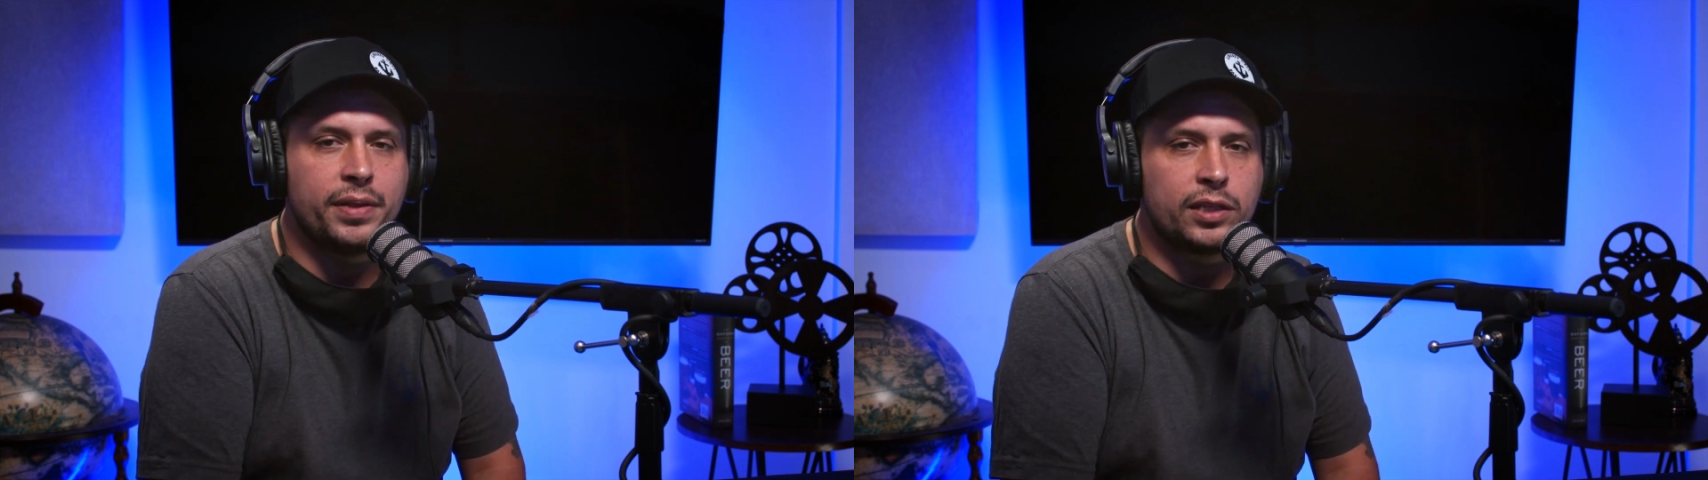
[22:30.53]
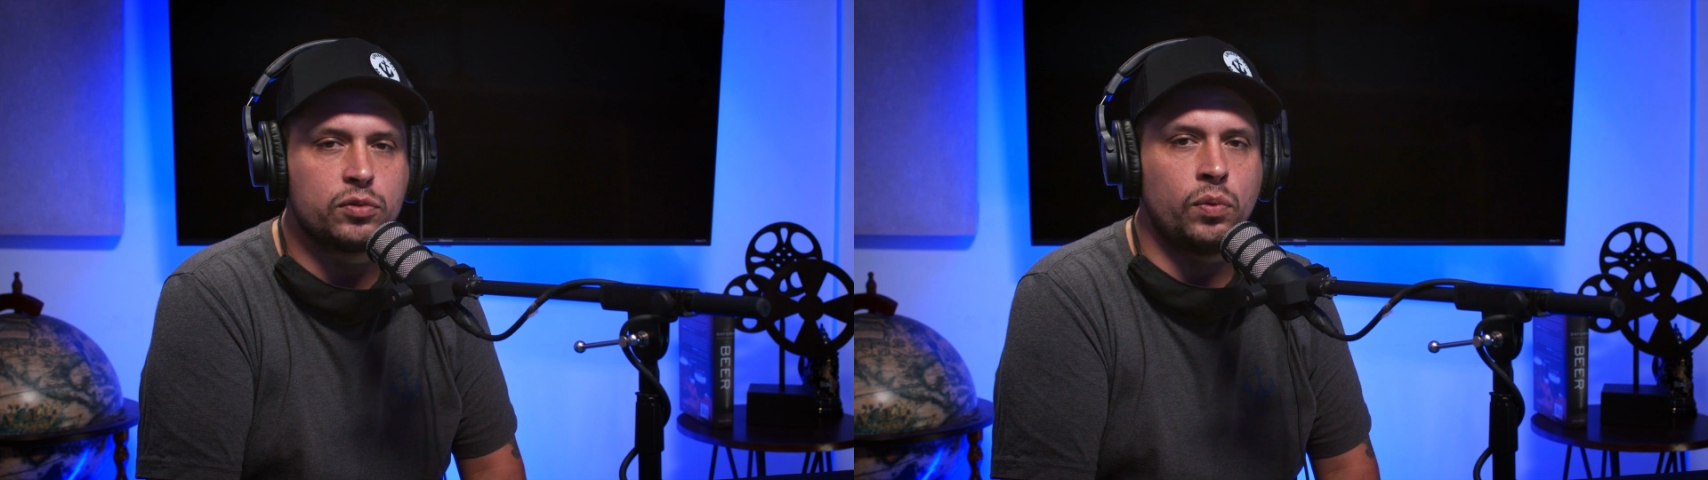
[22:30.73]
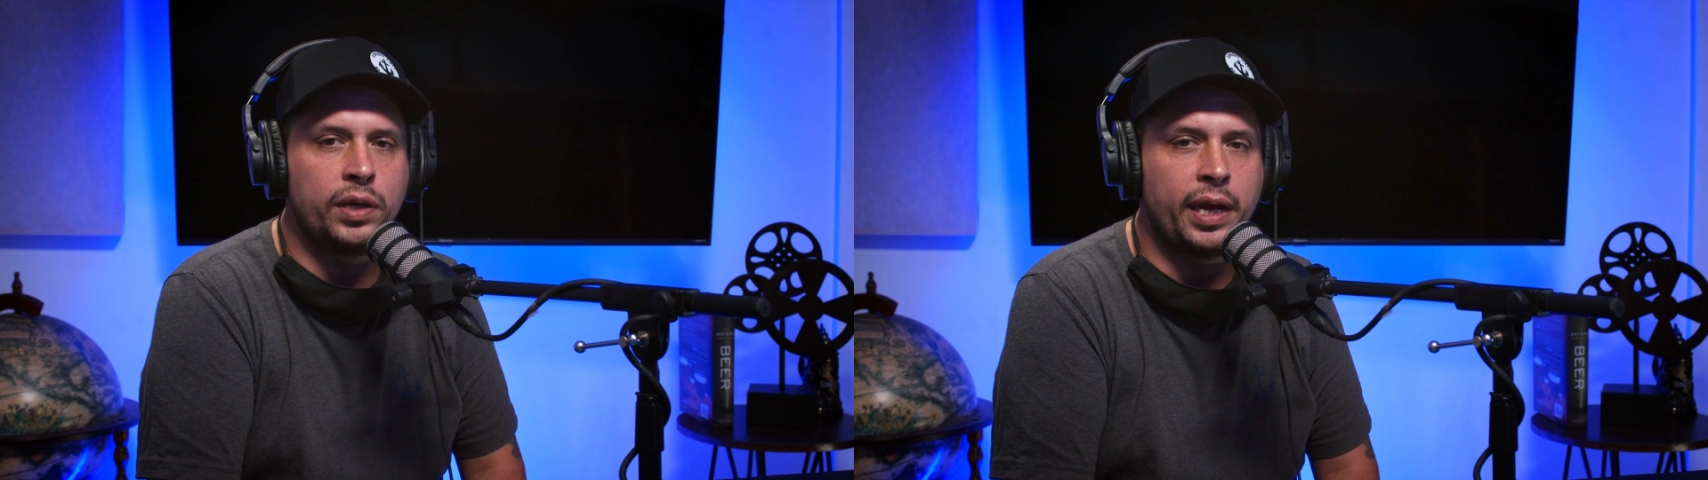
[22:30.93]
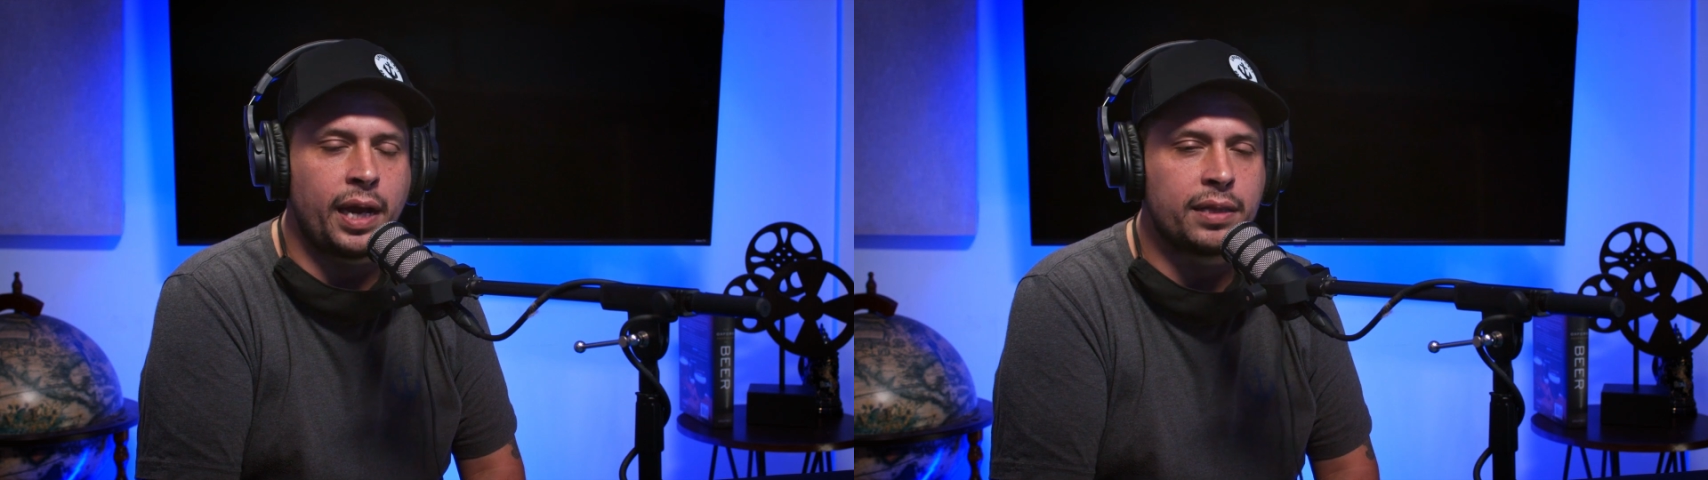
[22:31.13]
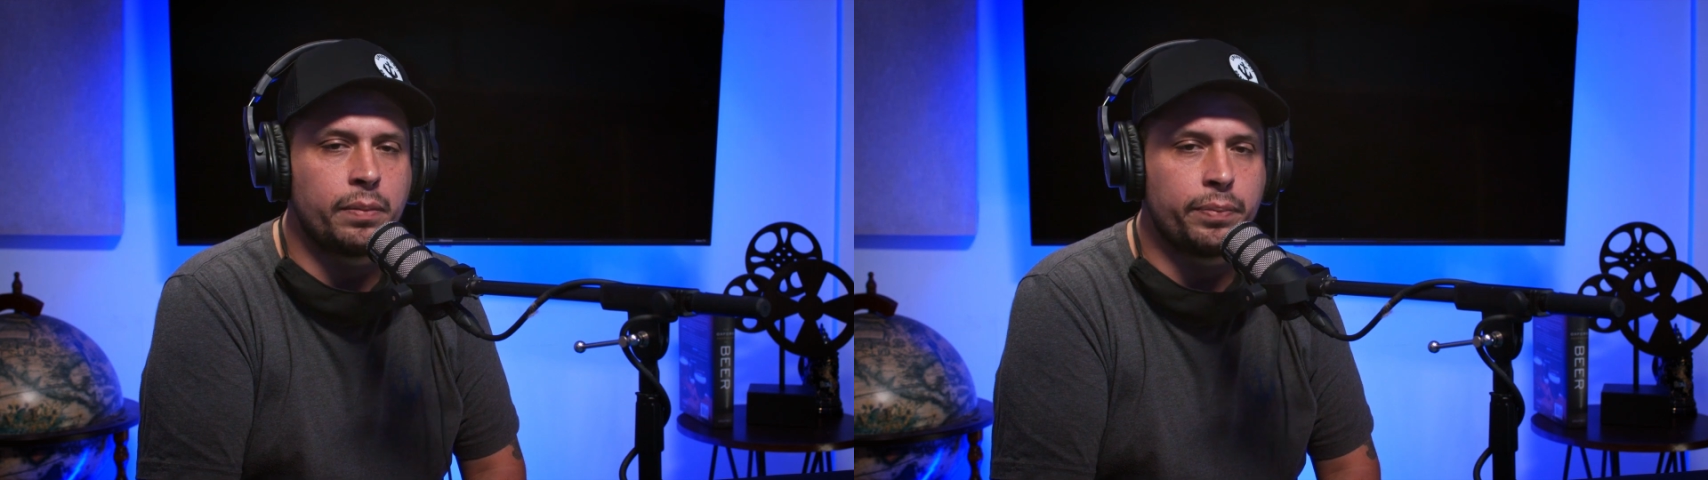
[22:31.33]
and that's when
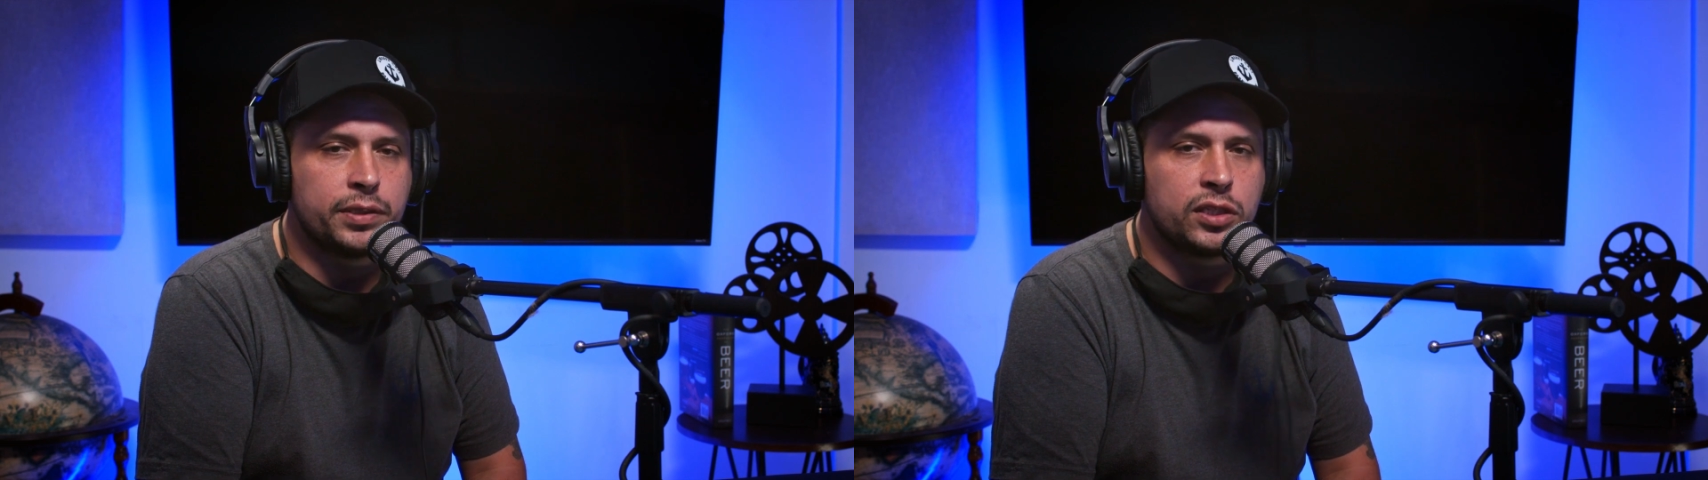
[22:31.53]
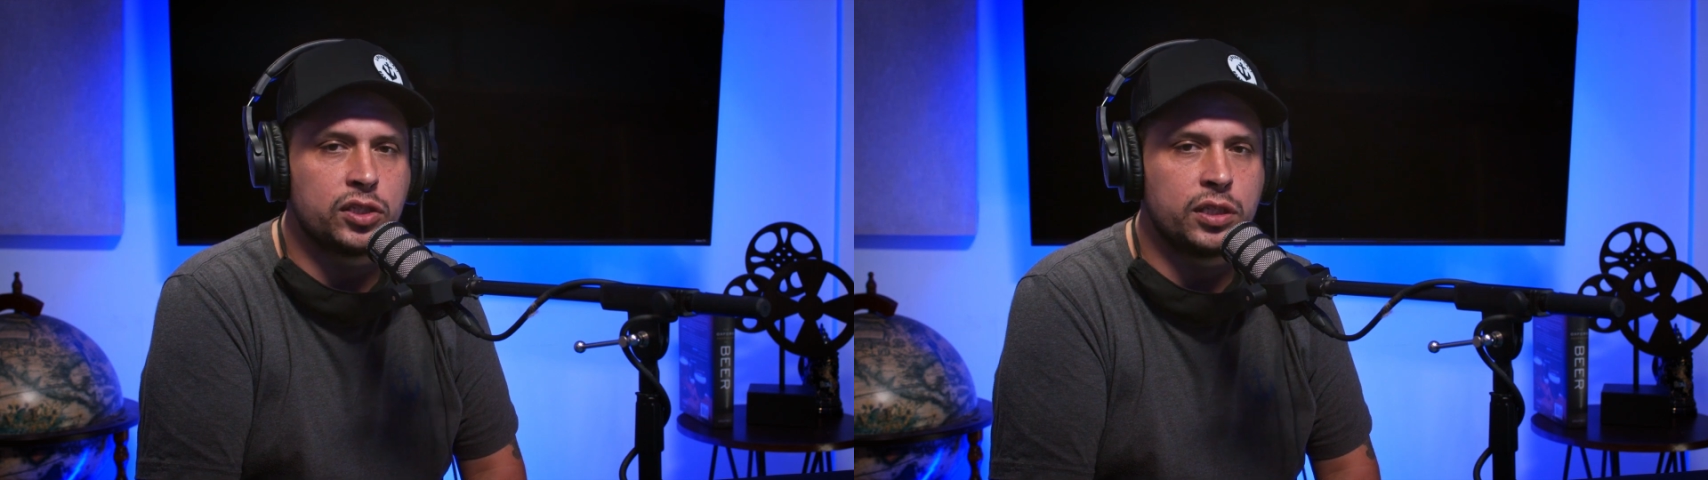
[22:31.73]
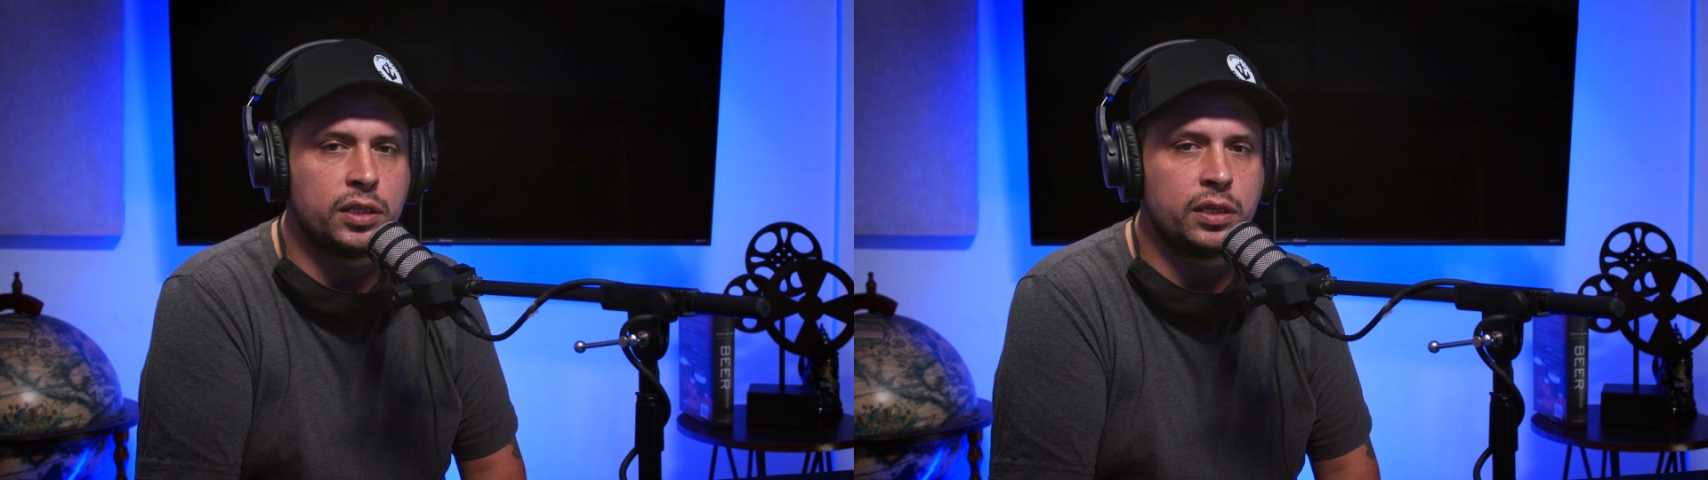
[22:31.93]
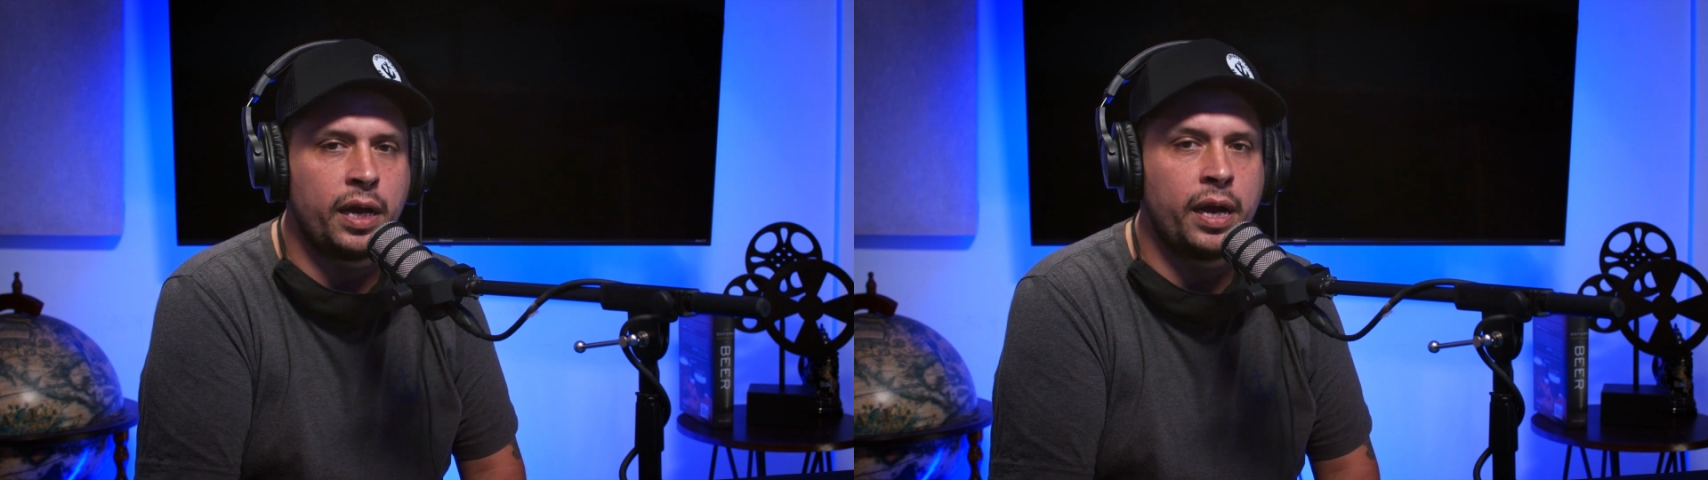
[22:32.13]
I got the position